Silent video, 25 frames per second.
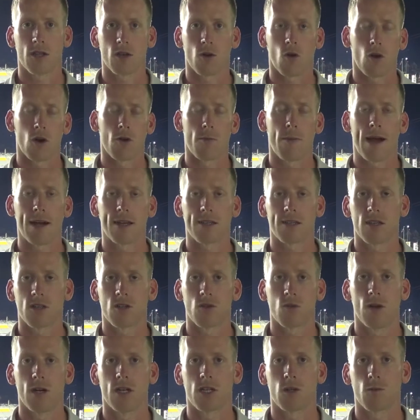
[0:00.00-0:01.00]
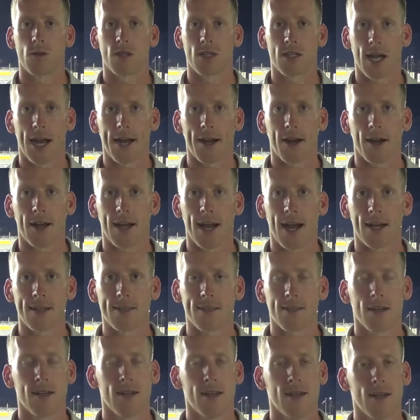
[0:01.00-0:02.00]
of the quarterback situation with the Tiger
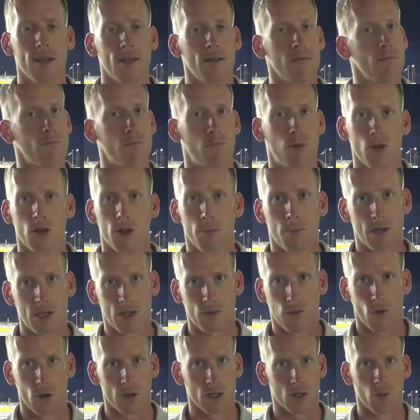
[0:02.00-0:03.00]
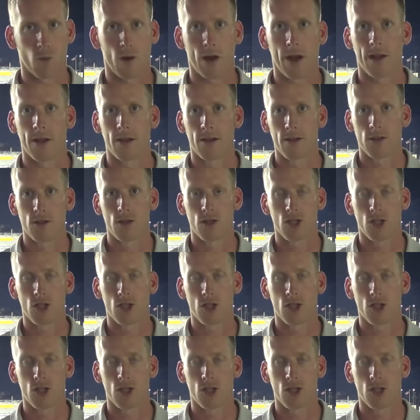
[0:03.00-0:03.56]
Cats, put the pitchforks away.